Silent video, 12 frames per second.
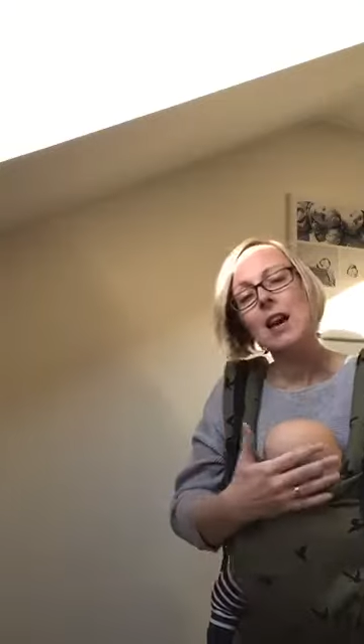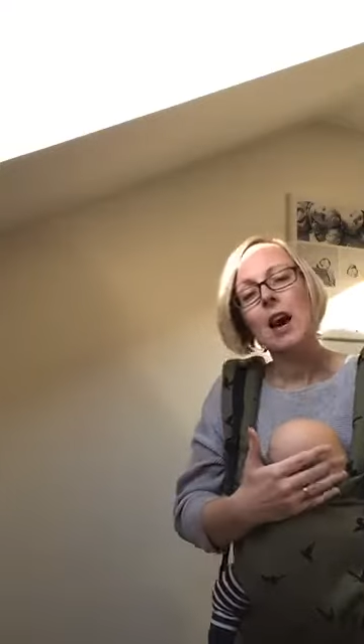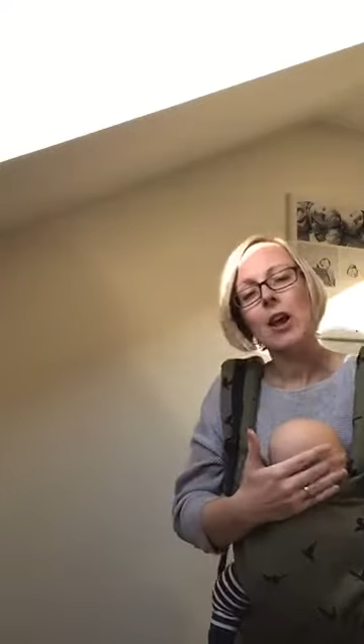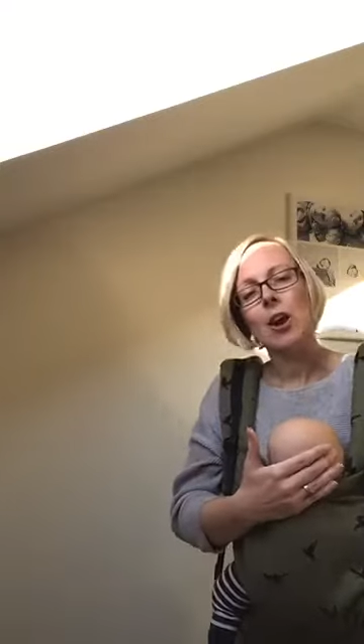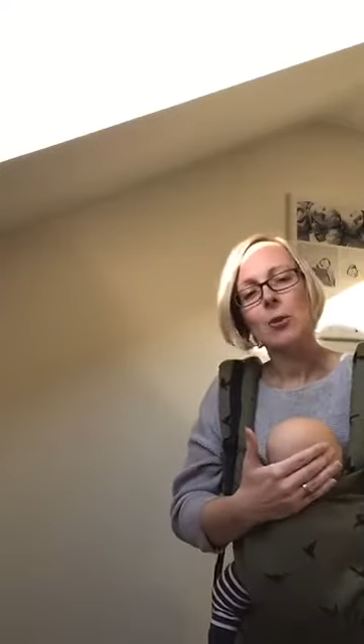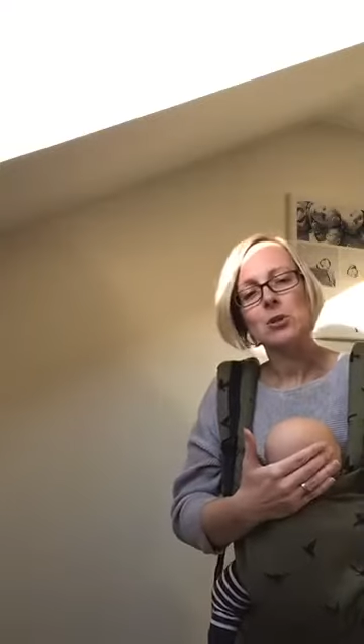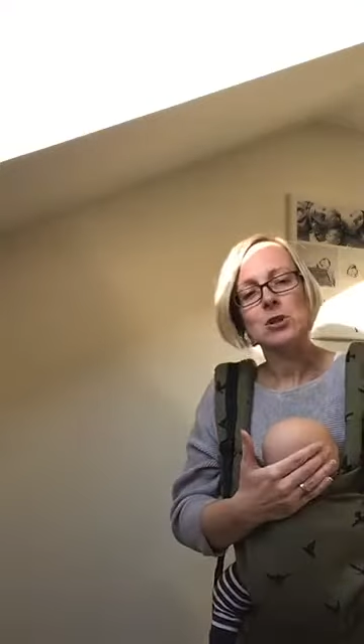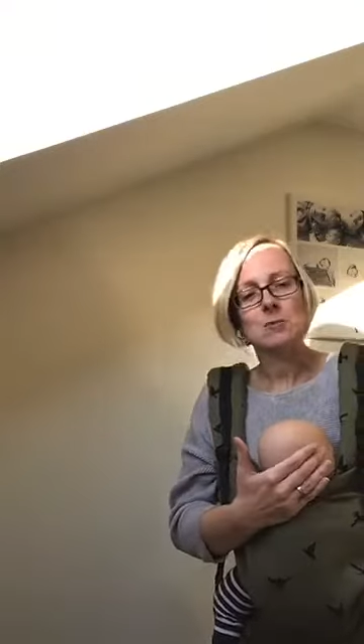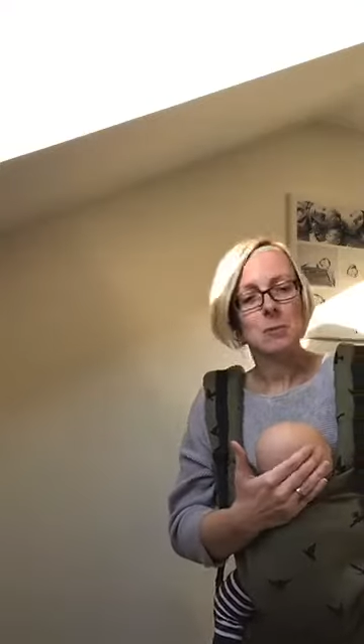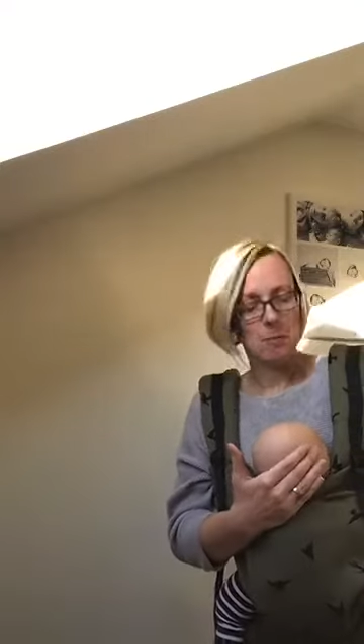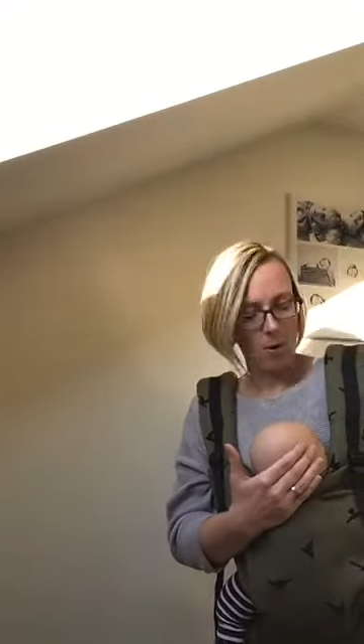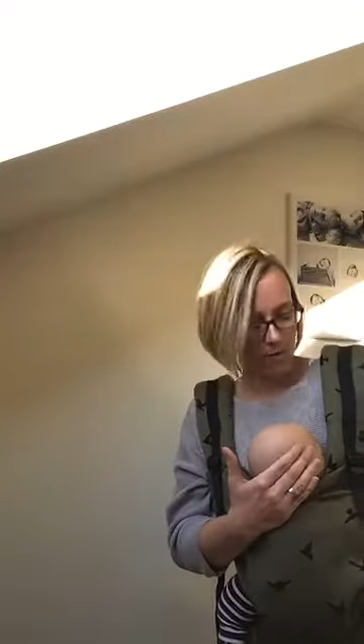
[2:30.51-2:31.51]
and I would just
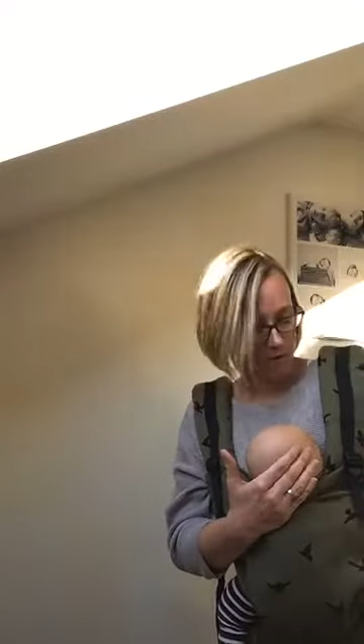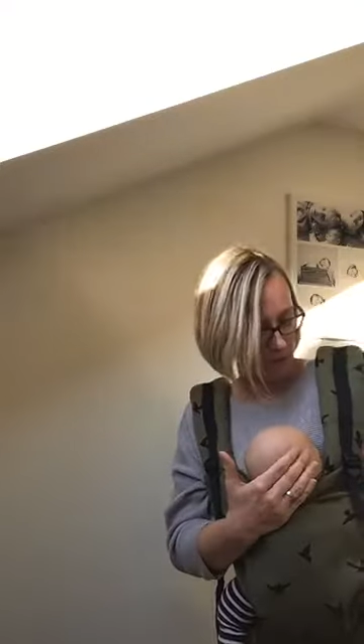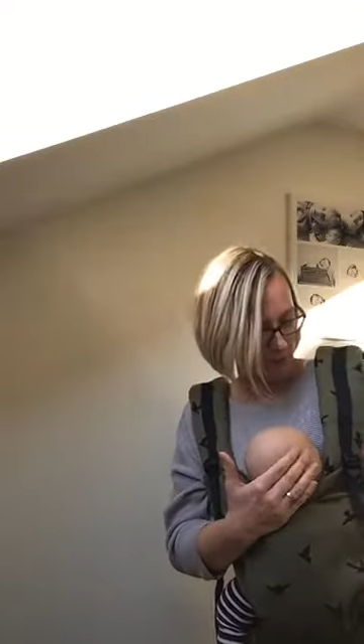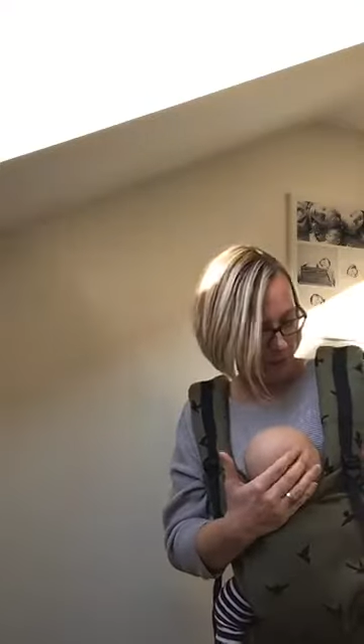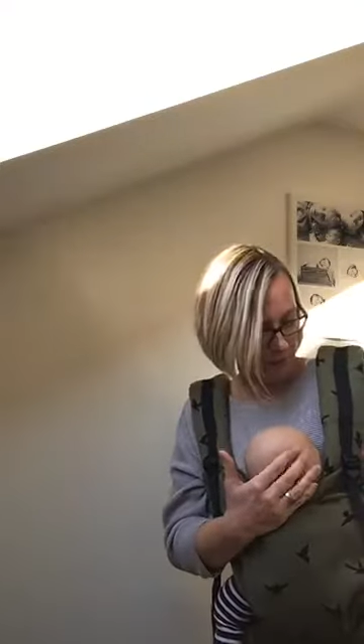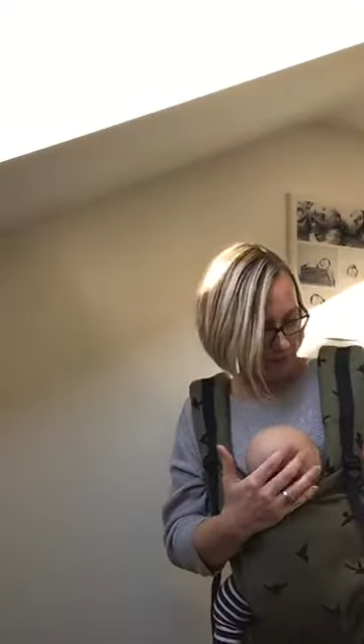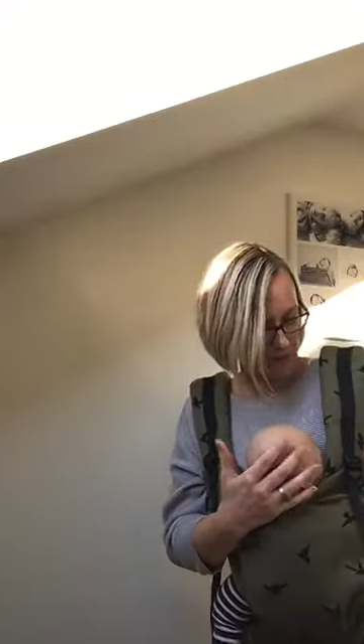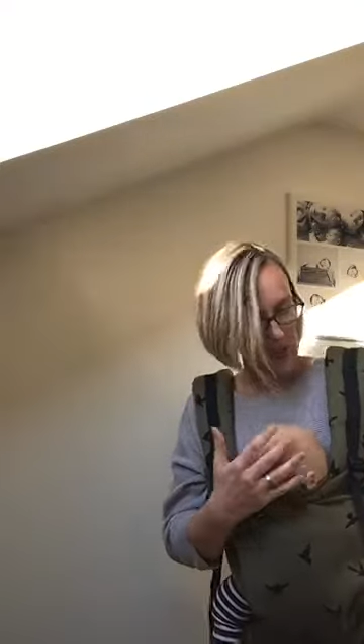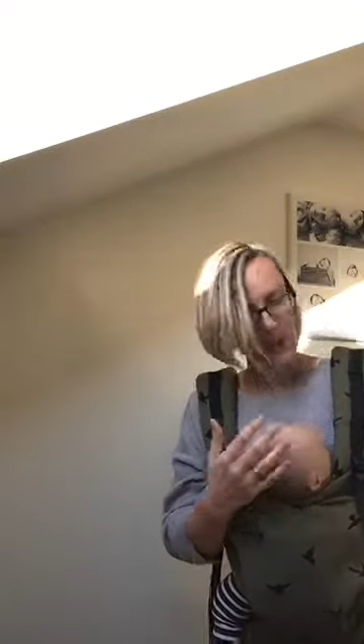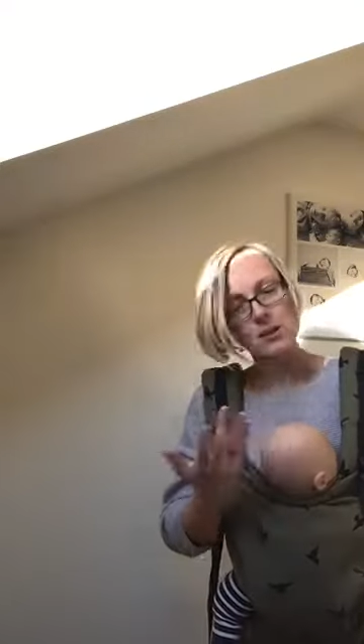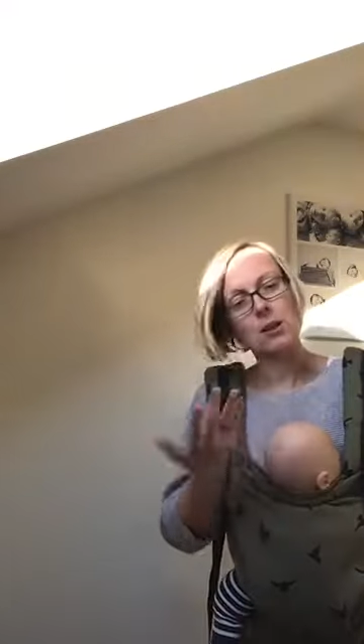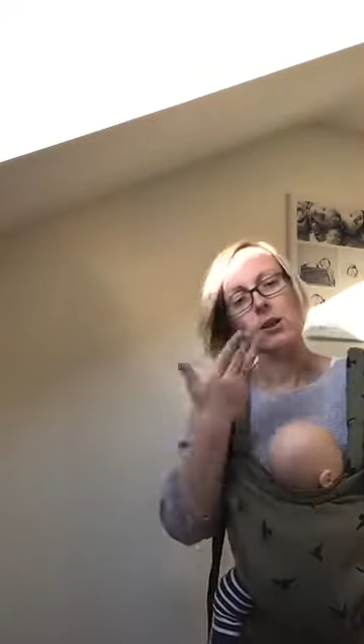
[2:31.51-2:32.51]
be mindful of baby's
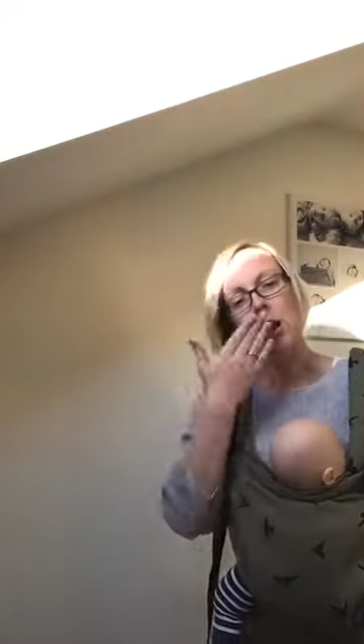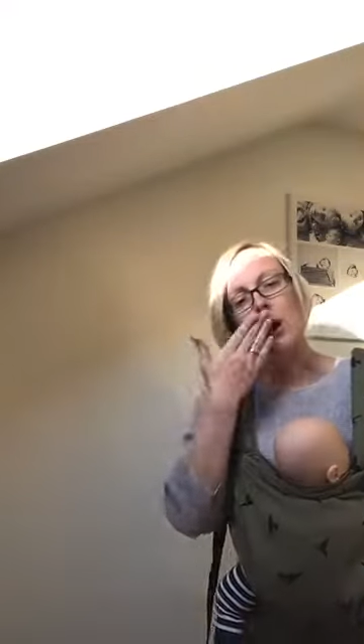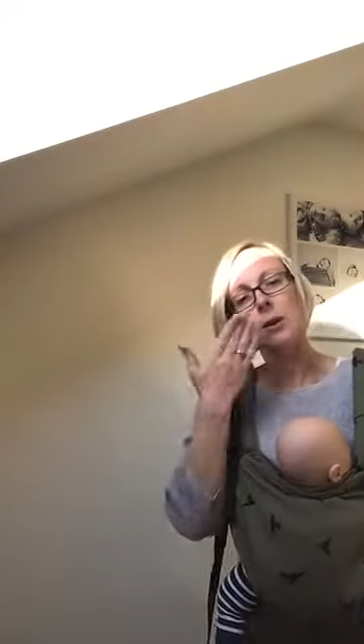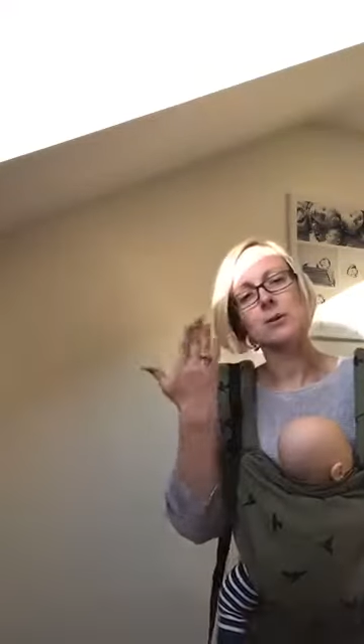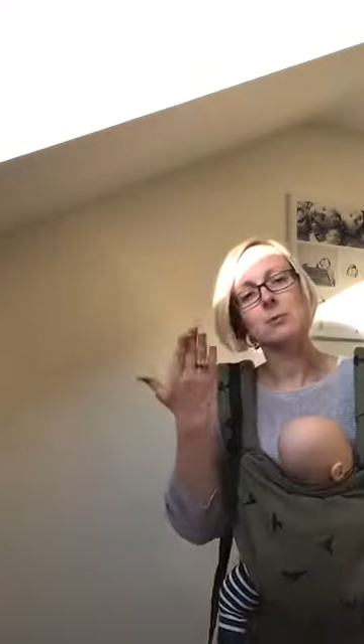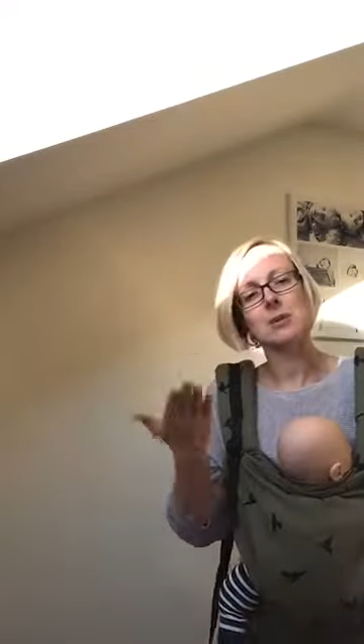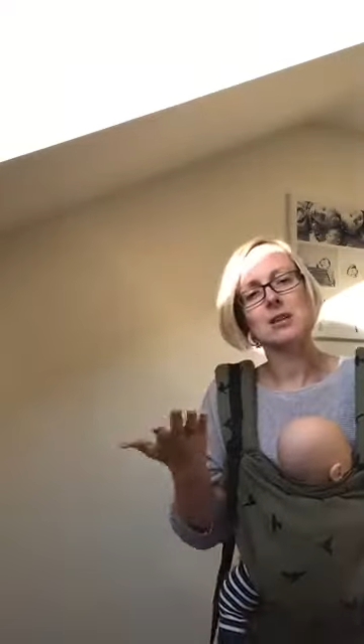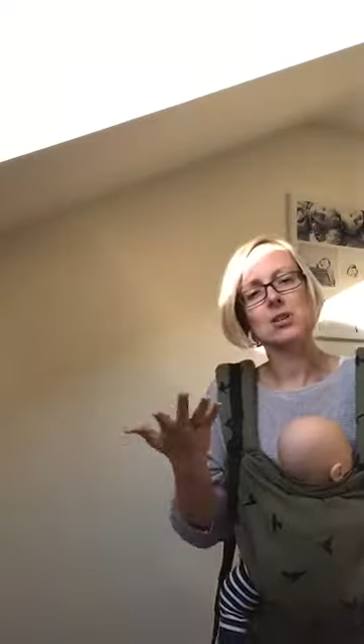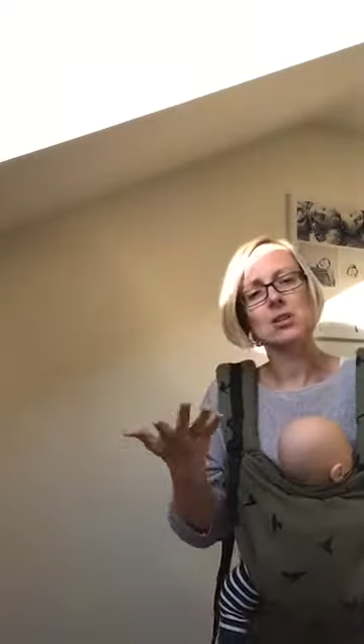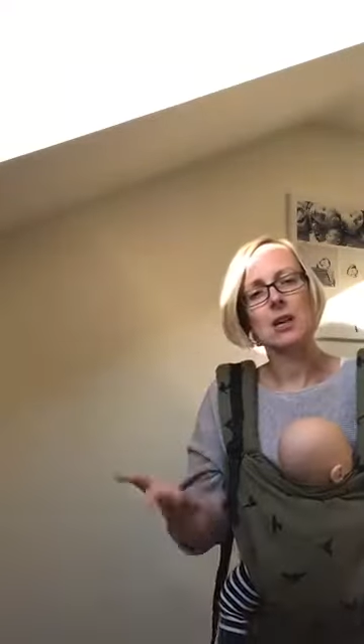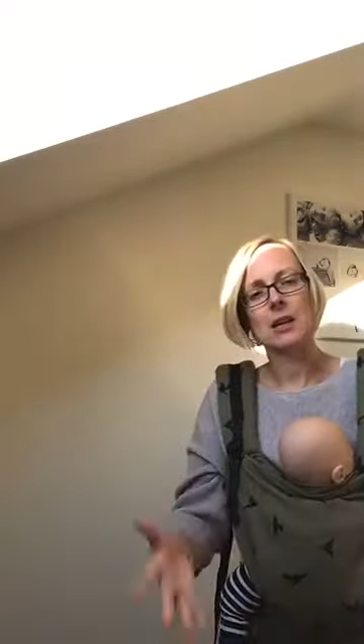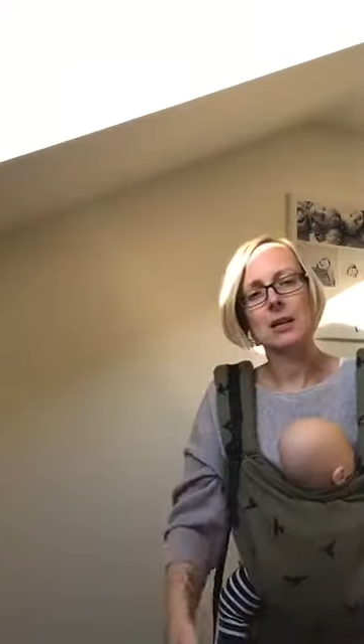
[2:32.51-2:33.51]
head and nose
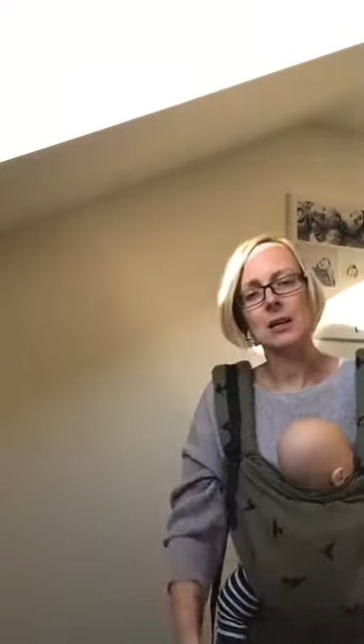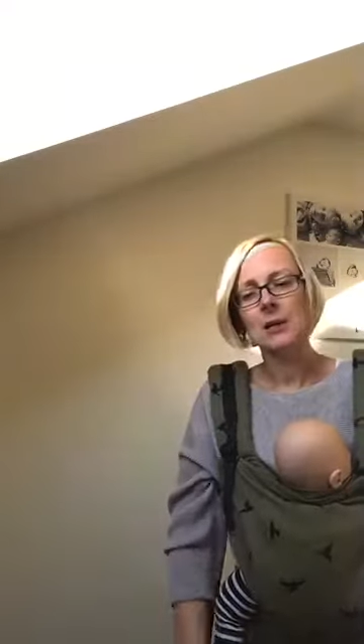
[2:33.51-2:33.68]
positioning,